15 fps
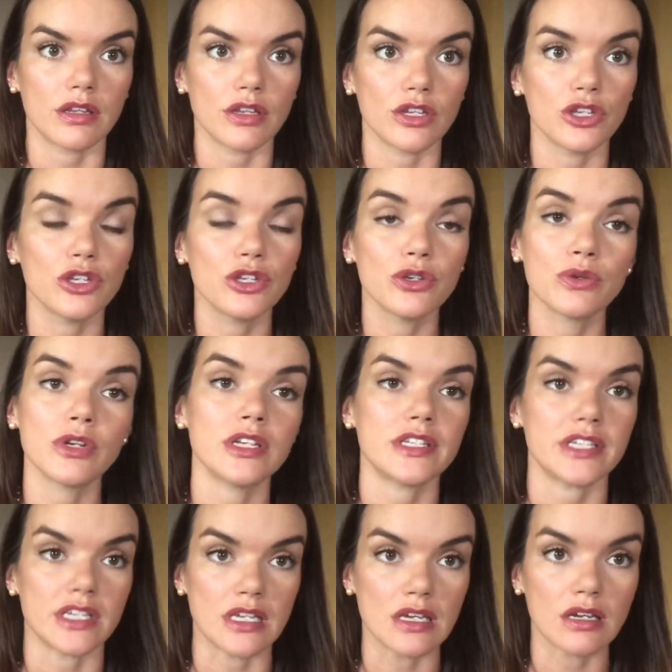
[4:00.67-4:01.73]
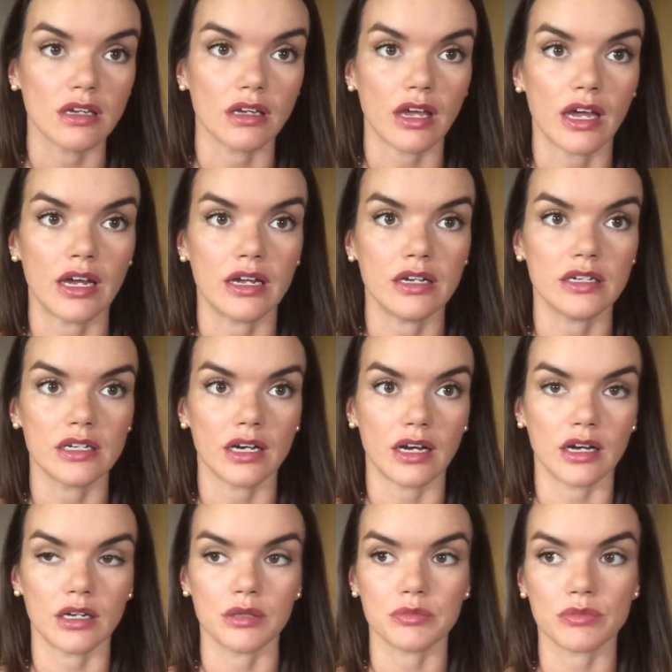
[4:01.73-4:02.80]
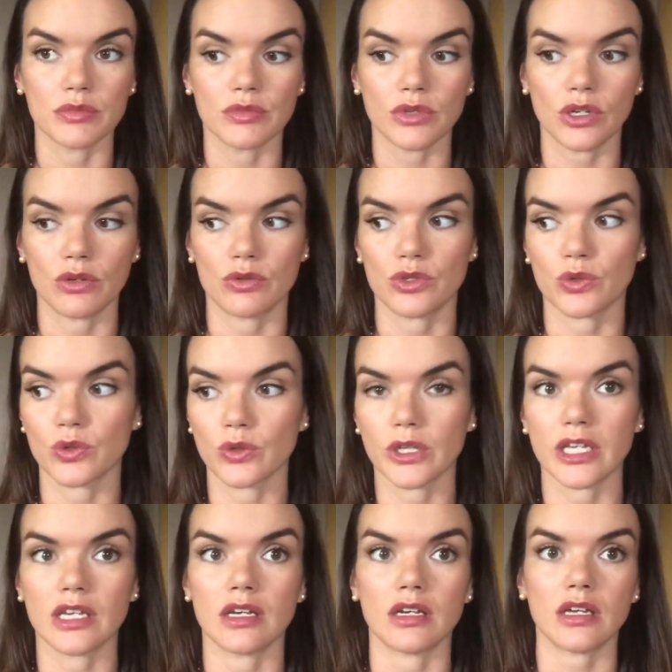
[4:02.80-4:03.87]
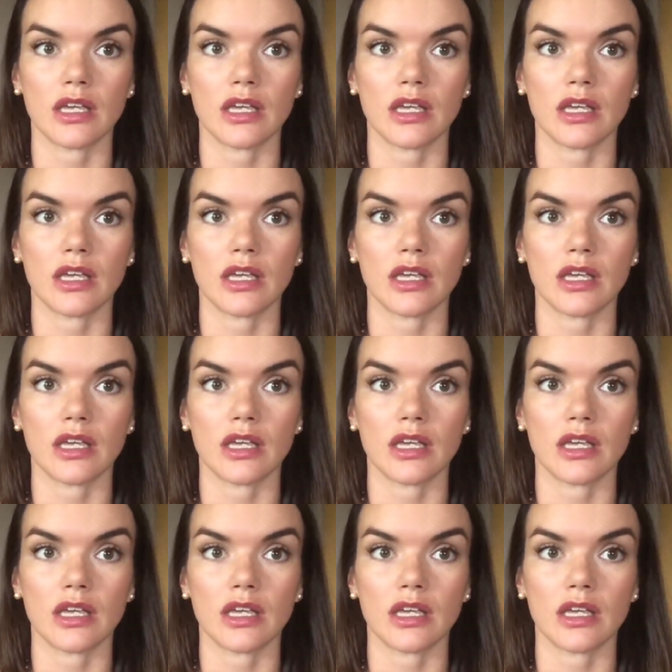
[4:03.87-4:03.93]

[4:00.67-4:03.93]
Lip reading: unity and truly